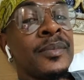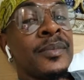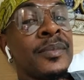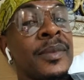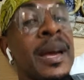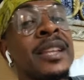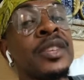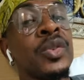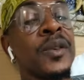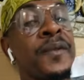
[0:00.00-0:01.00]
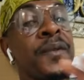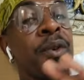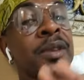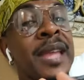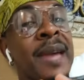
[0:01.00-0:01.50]
And it's only four
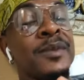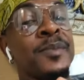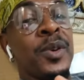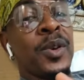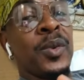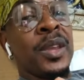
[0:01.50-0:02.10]
times per week.